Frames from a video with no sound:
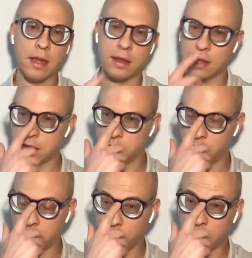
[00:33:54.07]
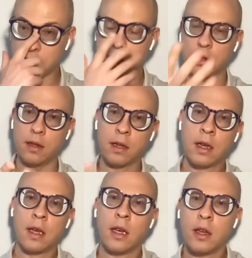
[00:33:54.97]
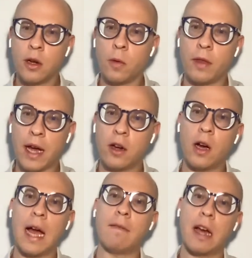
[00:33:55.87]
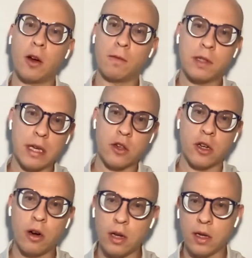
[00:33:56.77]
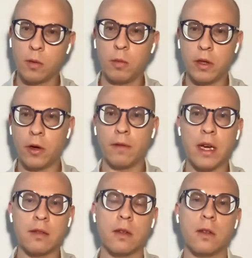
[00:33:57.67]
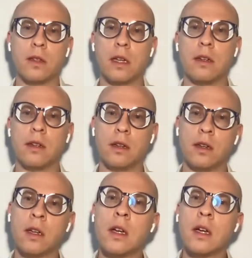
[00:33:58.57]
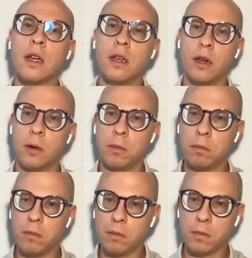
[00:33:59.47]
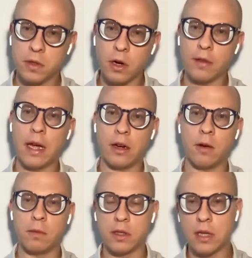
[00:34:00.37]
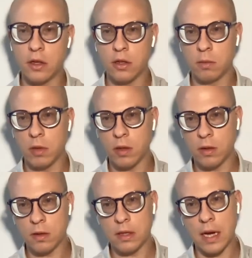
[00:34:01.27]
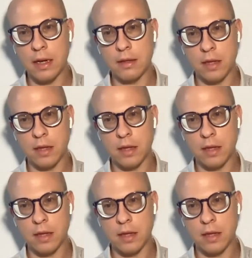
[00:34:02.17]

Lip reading: that that's great advice. That have that conversation early with your investors, and start that conversation, because that is